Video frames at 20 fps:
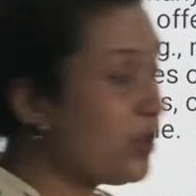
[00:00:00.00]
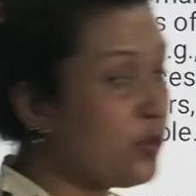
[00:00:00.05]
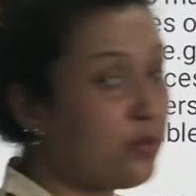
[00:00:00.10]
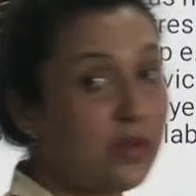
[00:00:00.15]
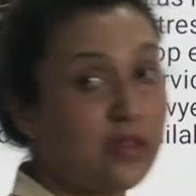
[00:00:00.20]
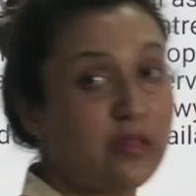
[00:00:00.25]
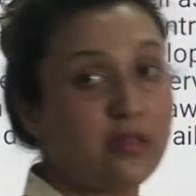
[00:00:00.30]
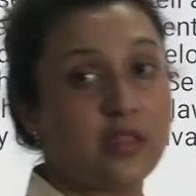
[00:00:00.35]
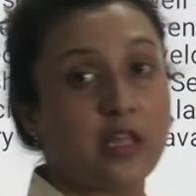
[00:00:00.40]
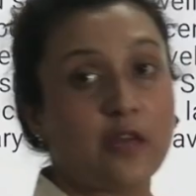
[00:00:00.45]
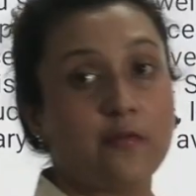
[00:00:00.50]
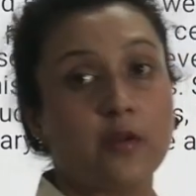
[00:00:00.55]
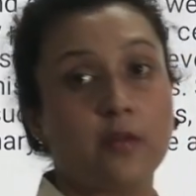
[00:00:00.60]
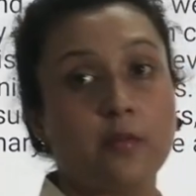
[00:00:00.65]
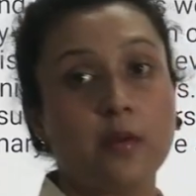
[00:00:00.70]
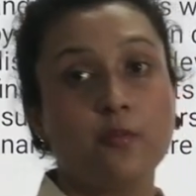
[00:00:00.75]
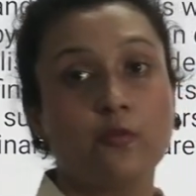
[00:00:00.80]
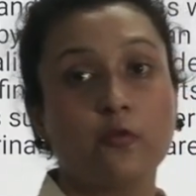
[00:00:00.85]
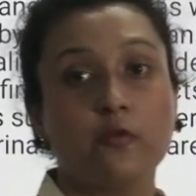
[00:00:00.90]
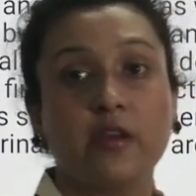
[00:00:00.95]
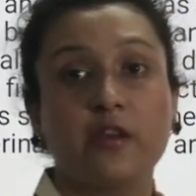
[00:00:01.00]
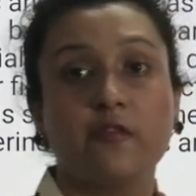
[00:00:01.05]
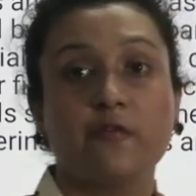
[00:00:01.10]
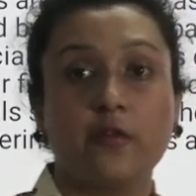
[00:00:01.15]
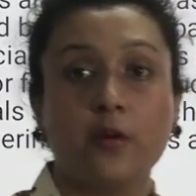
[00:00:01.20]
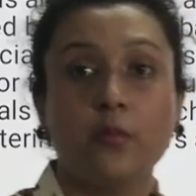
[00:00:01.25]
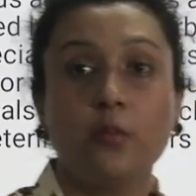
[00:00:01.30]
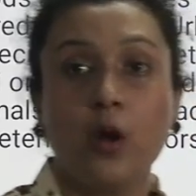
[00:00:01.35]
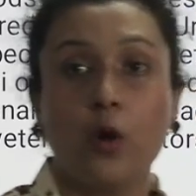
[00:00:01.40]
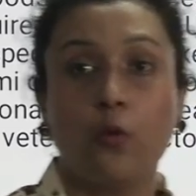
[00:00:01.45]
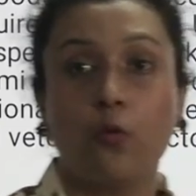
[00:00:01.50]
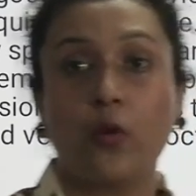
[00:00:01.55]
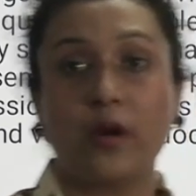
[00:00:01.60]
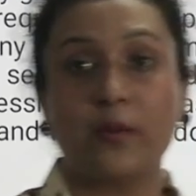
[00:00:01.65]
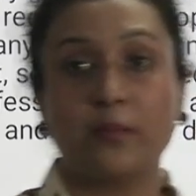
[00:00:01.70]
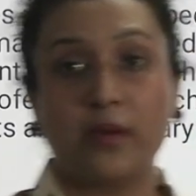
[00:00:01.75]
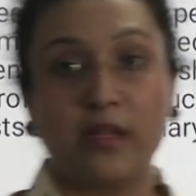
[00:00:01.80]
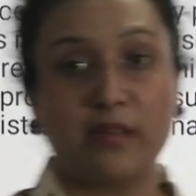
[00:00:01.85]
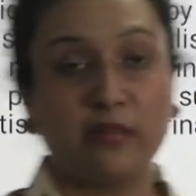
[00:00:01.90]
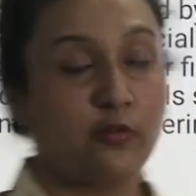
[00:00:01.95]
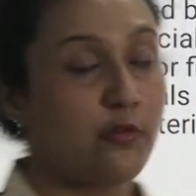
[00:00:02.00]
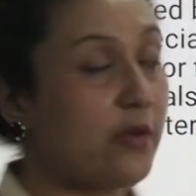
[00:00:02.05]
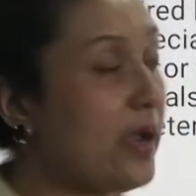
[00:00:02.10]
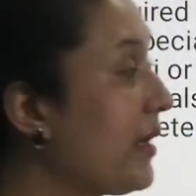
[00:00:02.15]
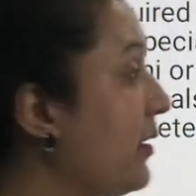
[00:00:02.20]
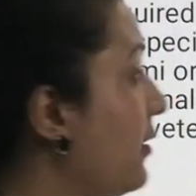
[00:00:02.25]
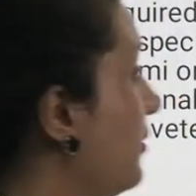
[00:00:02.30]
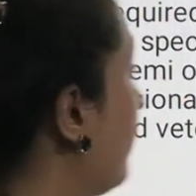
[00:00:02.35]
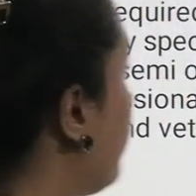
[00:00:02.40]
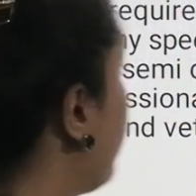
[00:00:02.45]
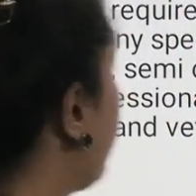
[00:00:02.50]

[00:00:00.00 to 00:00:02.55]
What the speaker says: means they will be moving from one place to another.